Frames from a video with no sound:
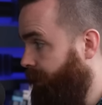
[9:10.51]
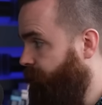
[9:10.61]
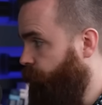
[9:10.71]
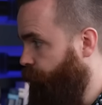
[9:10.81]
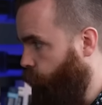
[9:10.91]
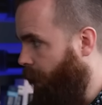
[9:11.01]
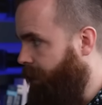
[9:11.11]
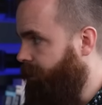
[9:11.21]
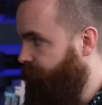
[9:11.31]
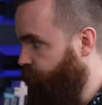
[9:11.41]
they give you a
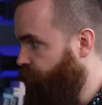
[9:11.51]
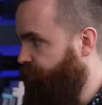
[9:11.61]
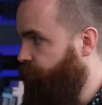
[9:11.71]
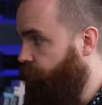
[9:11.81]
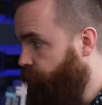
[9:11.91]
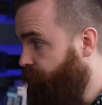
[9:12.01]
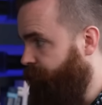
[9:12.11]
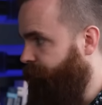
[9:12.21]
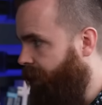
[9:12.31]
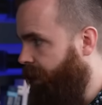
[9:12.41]
variety of searches you can use
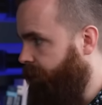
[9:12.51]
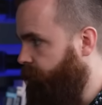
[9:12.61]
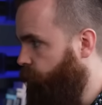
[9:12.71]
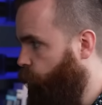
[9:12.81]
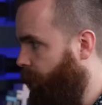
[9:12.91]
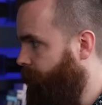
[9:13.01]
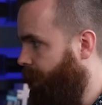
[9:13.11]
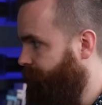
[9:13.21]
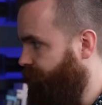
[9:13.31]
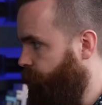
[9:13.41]
to find
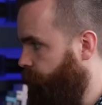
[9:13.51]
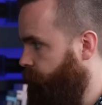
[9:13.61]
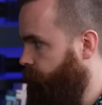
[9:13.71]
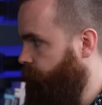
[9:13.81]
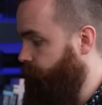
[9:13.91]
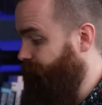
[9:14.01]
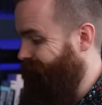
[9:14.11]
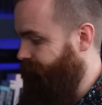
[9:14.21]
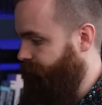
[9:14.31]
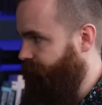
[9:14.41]
webcams that are
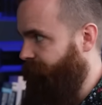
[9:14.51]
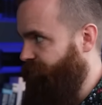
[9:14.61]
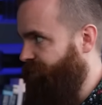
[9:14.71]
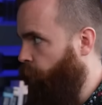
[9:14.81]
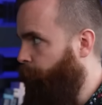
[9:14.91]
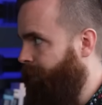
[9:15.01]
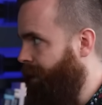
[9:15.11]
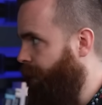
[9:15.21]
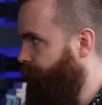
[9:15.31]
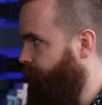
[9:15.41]
just open
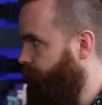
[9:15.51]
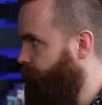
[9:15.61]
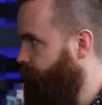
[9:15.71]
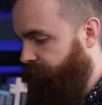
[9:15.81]
and out there.